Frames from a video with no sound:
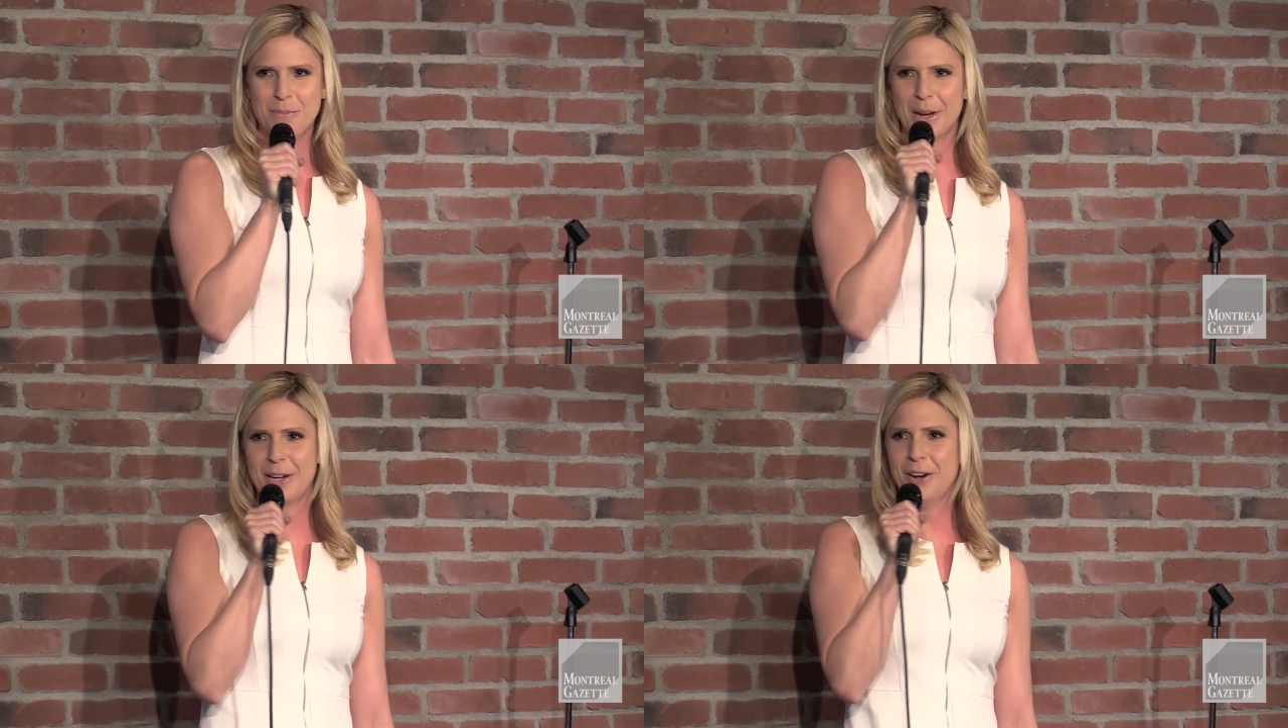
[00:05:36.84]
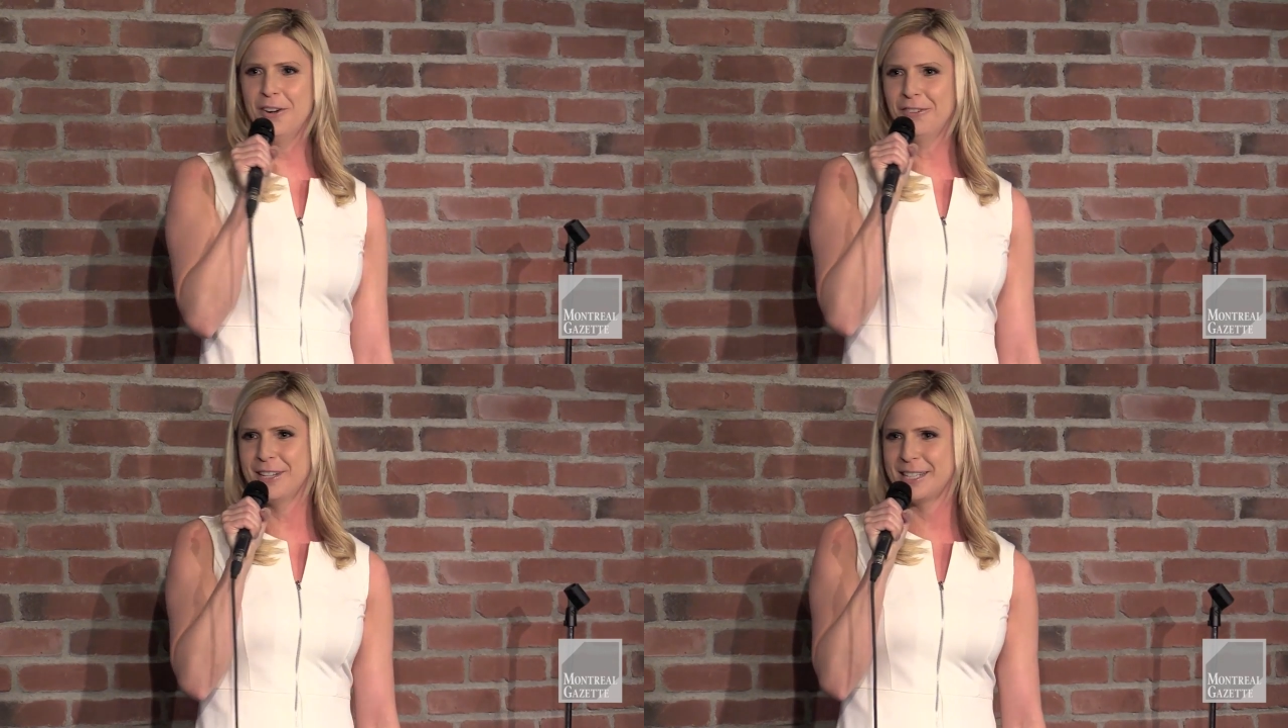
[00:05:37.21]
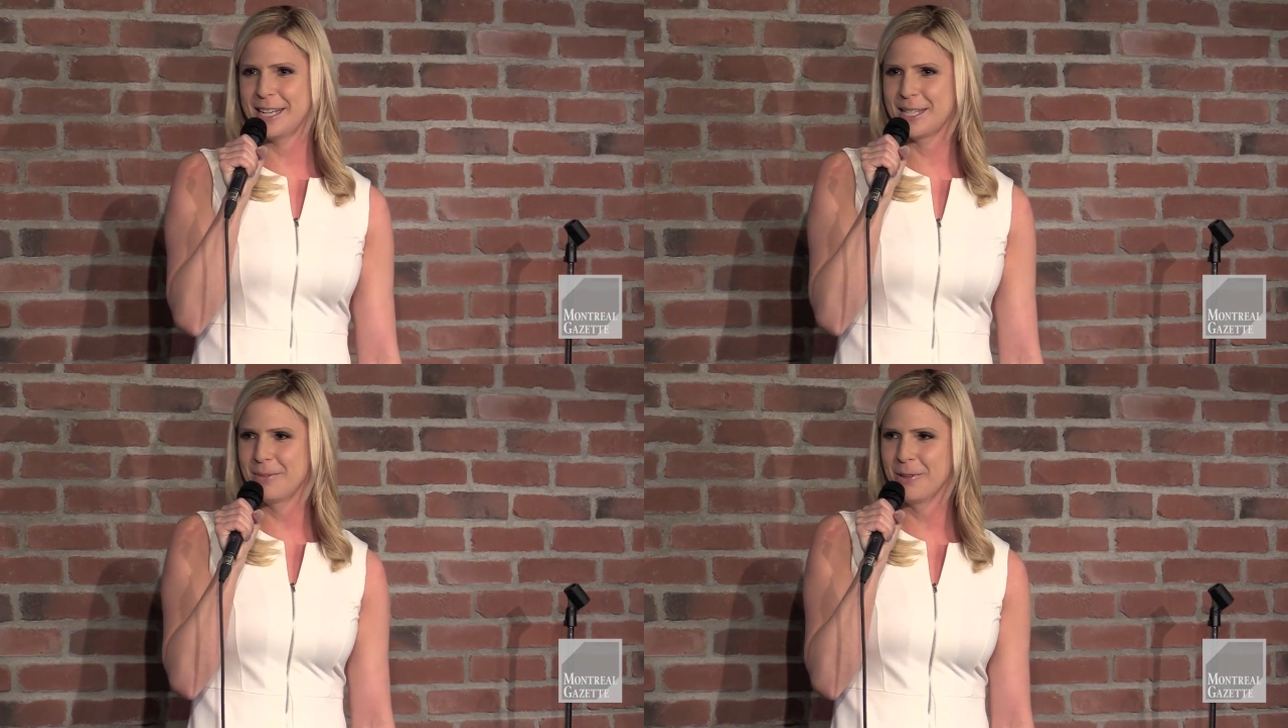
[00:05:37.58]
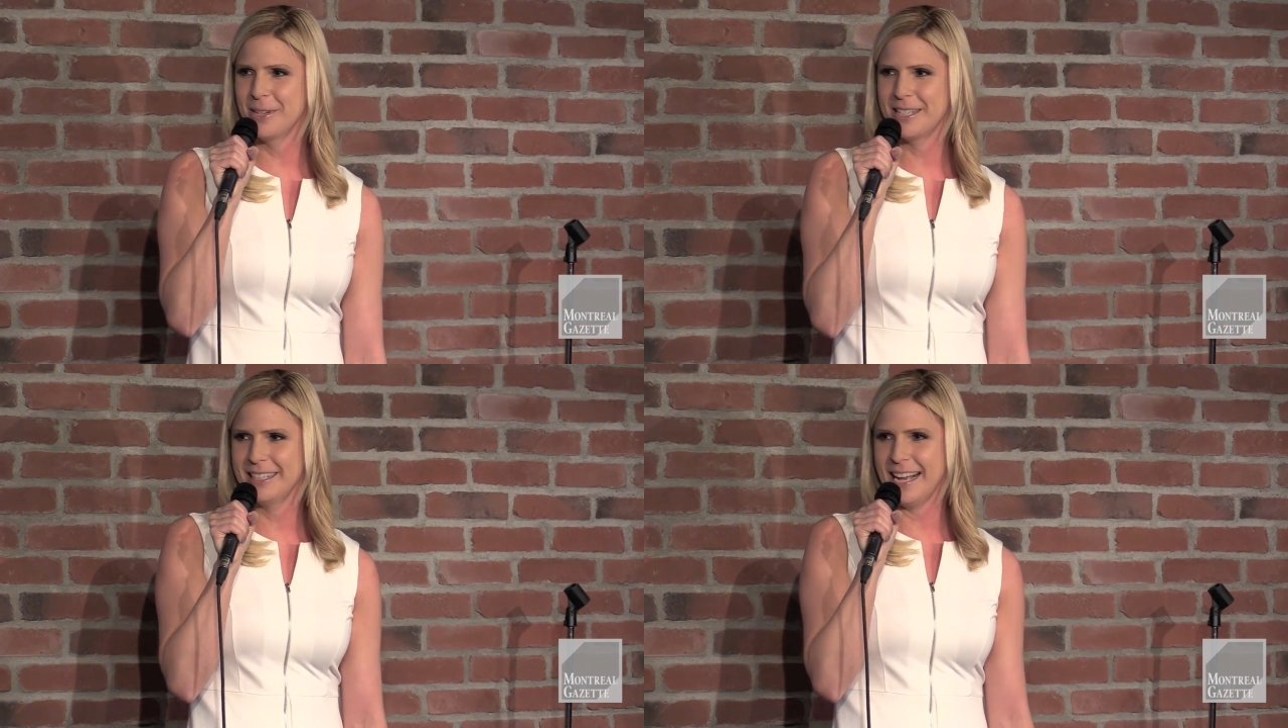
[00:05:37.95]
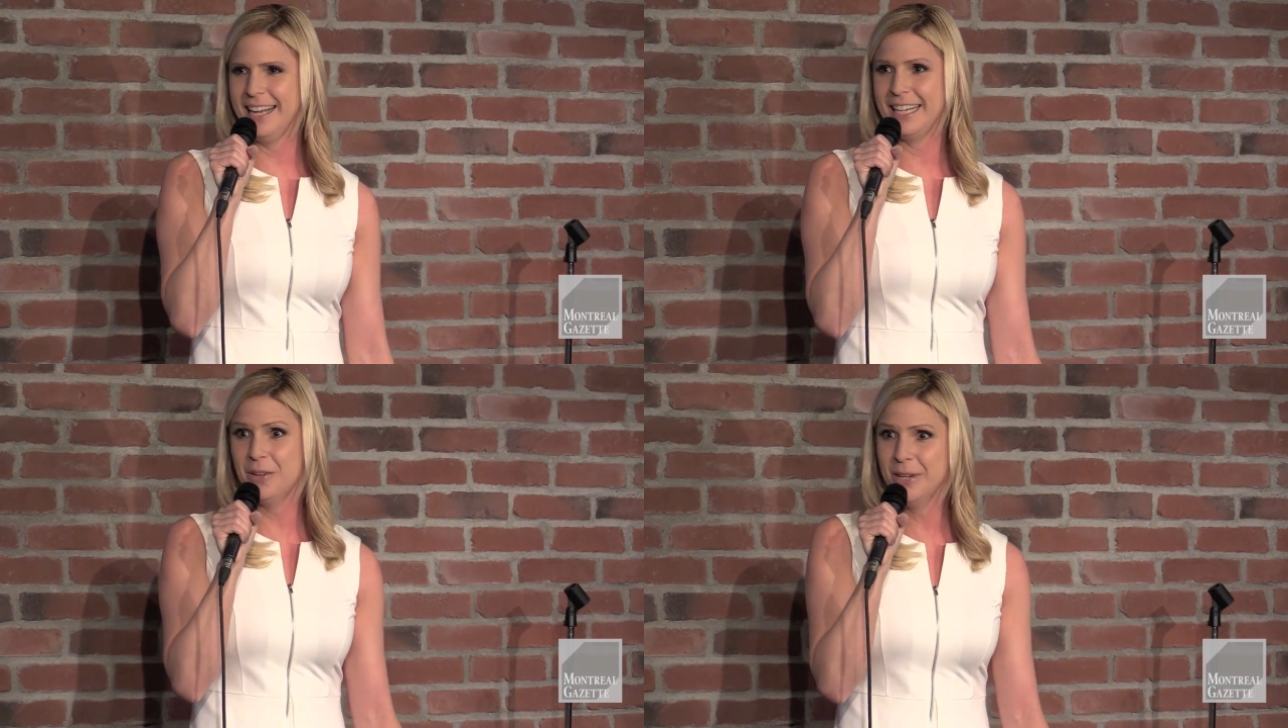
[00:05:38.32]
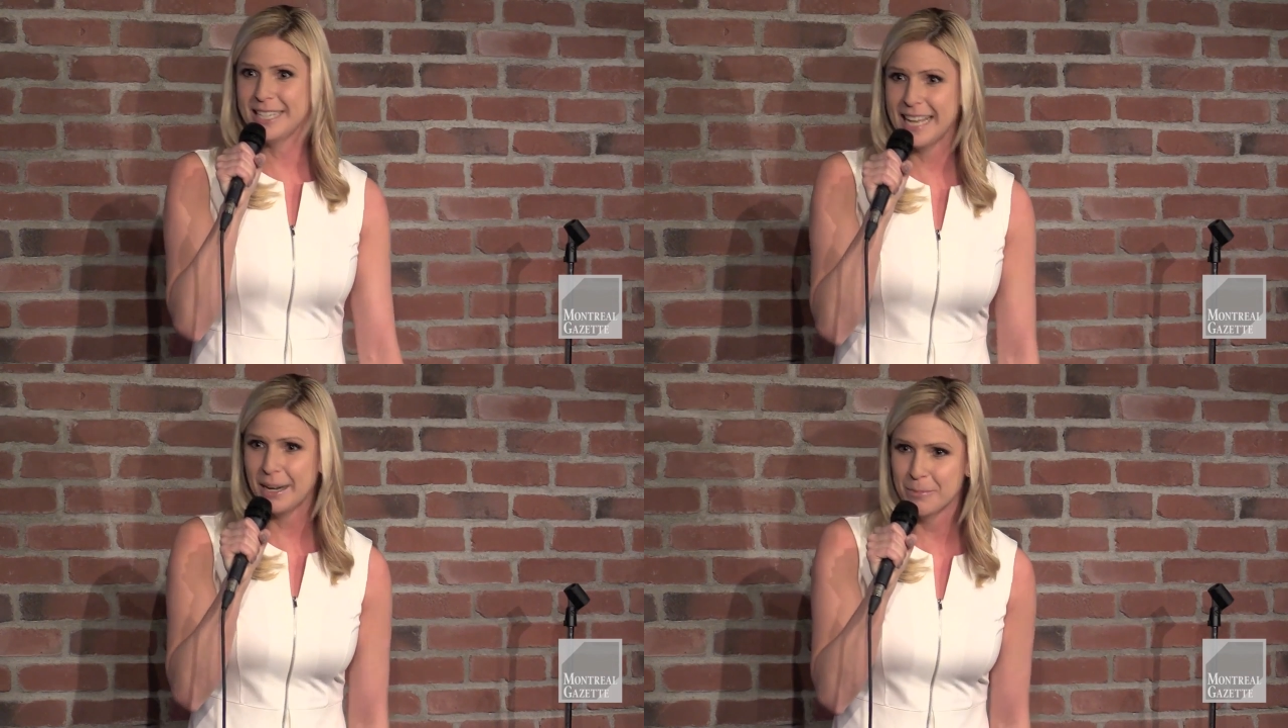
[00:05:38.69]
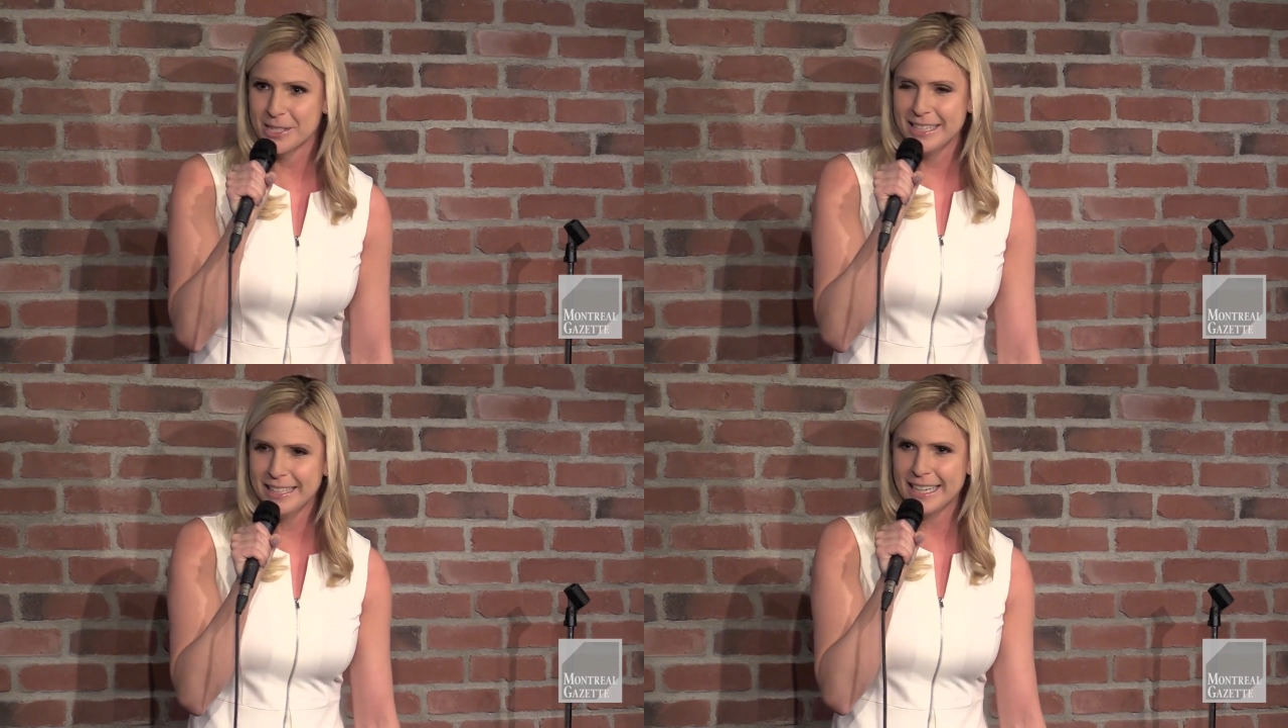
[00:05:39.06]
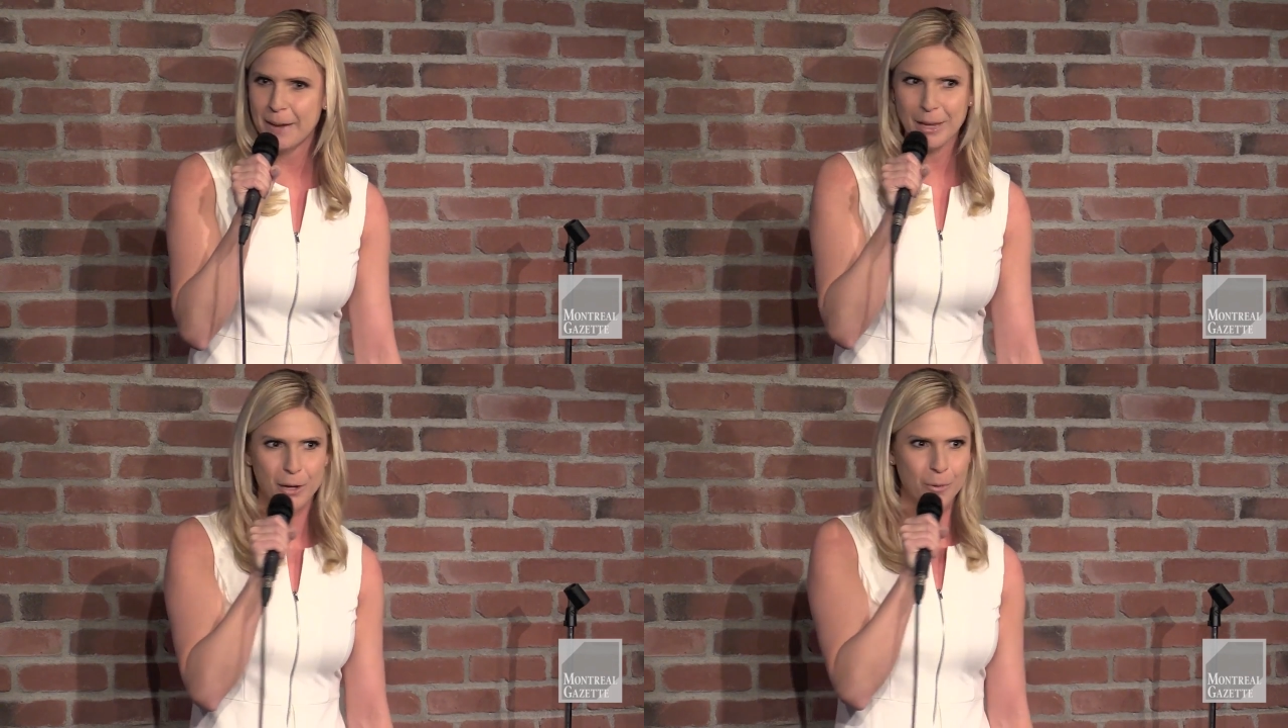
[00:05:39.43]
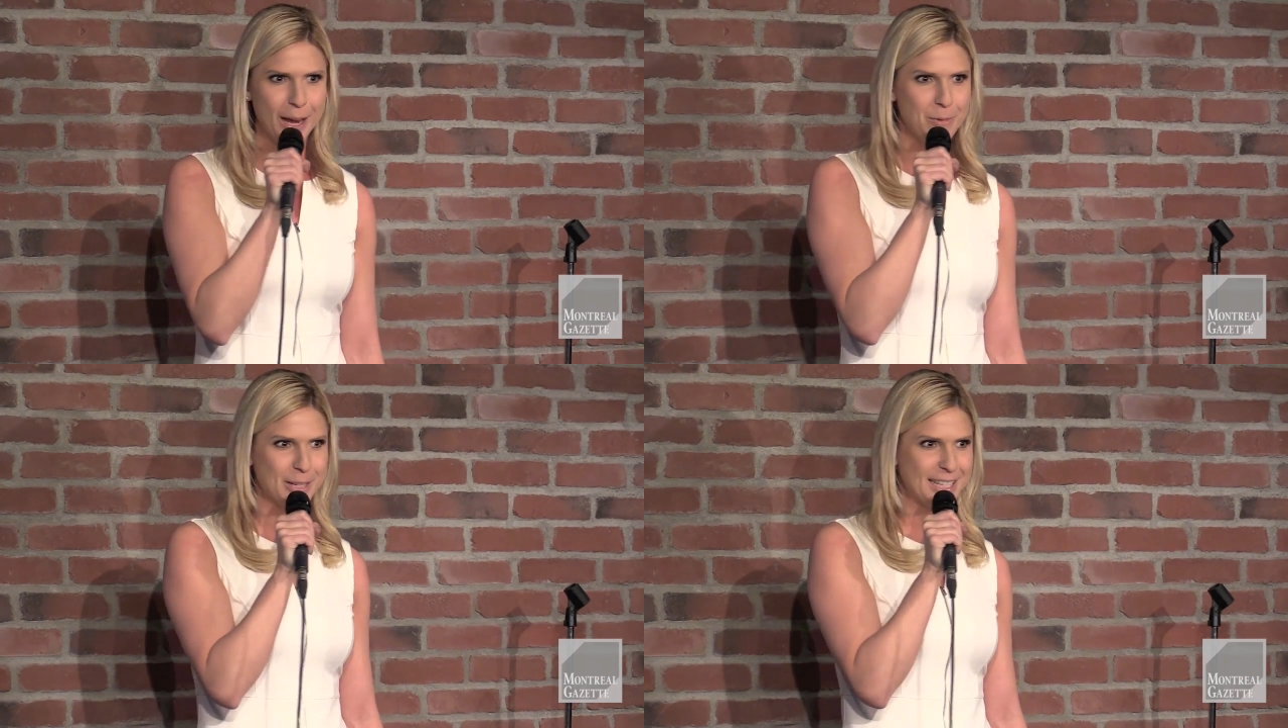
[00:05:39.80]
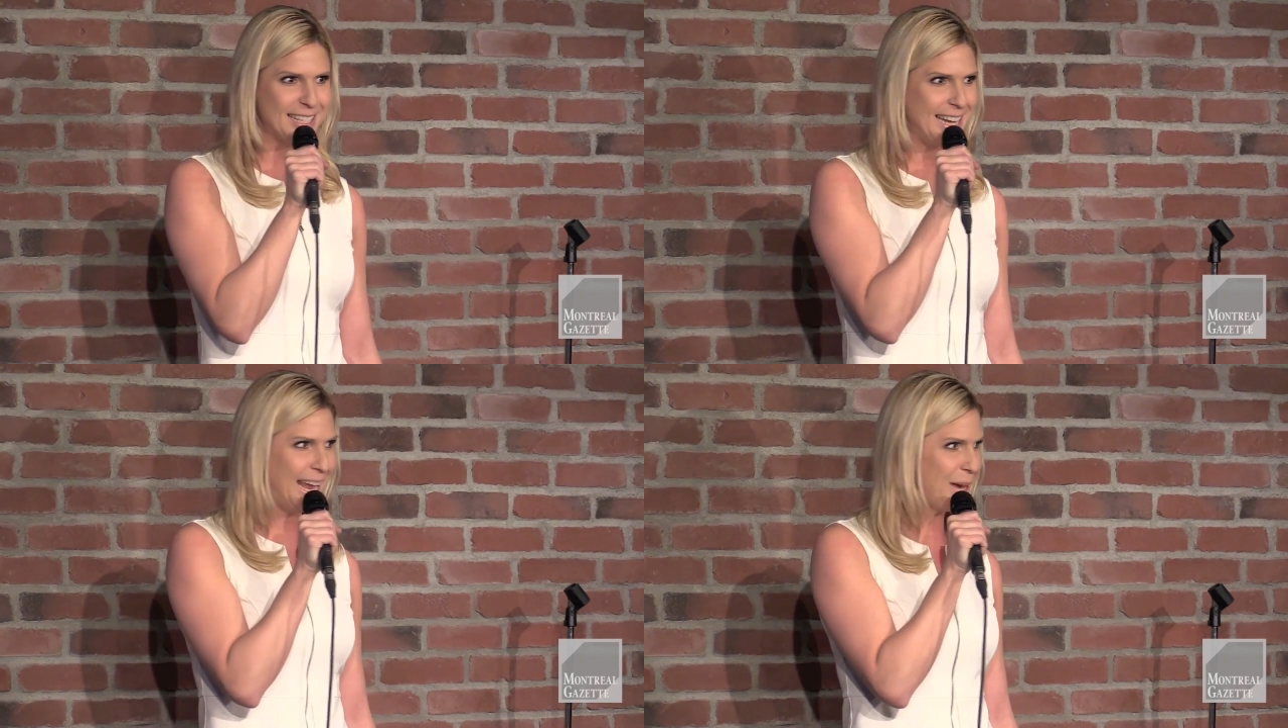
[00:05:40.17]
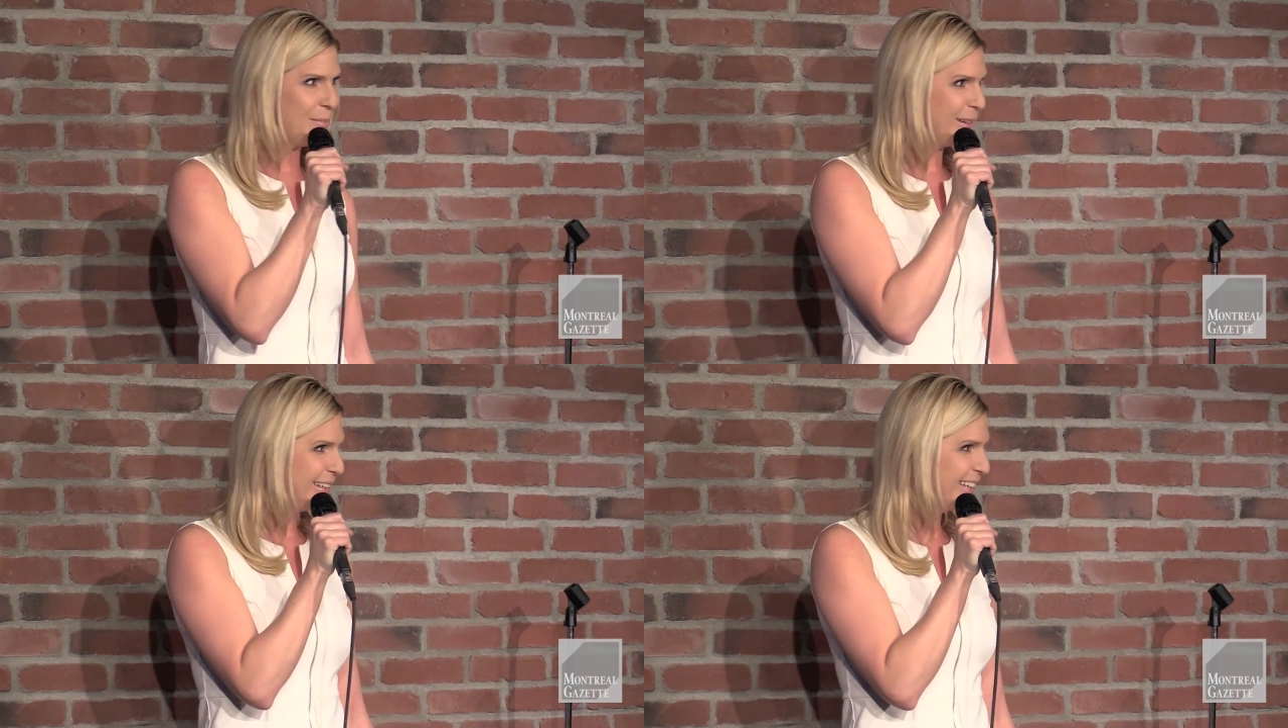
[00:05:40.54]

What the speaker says: My girlfriend says to me recently, honey, you need to get a Brazilian. I'm like, great, what's his name?